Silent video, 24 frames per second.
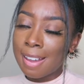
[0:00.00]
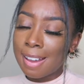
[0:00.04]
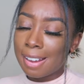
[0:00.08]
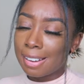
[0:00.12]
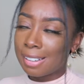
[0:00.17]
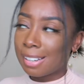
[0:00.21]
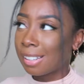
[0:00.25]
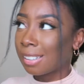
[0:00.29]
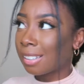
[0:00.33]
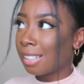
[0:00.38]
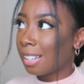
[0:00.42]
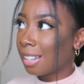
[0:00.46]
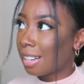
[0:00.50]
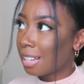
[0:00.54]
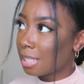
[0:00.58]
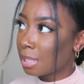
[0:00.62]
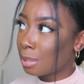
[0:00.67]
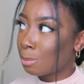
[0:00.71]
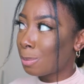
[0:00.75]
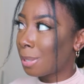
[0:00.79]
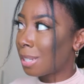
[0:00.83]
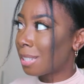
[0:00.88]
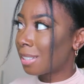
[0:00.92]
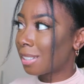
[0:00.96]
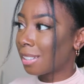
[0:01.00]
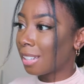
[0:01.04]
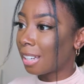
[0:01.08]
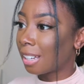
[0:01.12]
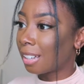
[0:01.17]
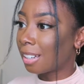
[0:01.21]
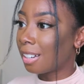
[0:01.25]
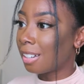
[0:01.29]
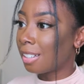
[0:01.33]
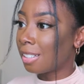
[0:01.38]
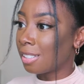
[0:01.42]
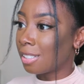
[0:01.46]
and I think I spent
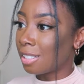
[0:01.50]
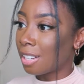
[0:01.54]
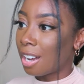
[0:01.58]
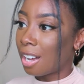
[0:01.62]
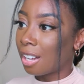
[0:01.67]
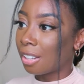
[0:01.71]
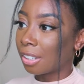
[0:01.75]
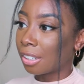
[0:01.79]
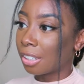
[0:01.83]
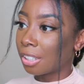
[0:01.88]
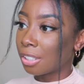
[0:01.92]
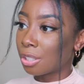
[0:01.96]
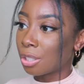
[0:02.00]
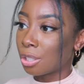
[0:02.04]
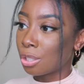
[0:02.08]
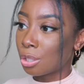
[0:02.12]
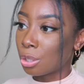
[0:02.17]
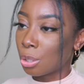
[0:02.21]
like $1 to